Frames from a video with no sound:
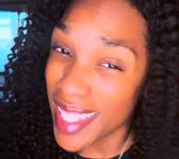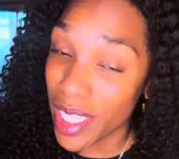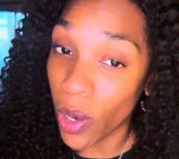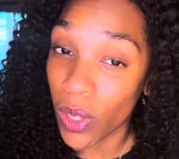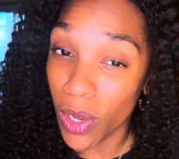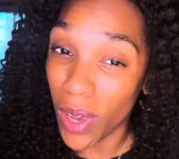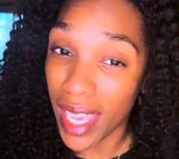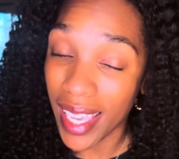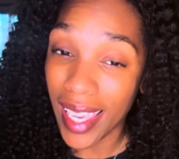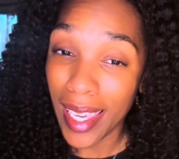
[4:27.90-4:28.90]
the only
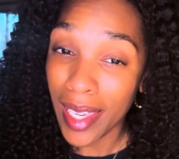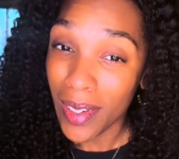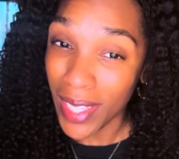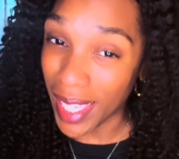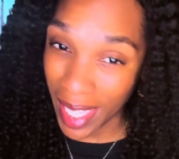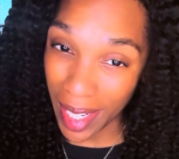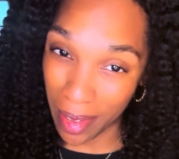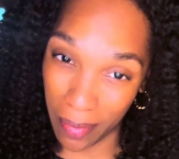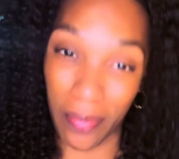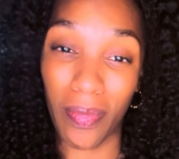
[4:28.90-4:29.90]
way we can get
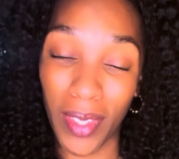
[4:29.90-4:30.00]
them,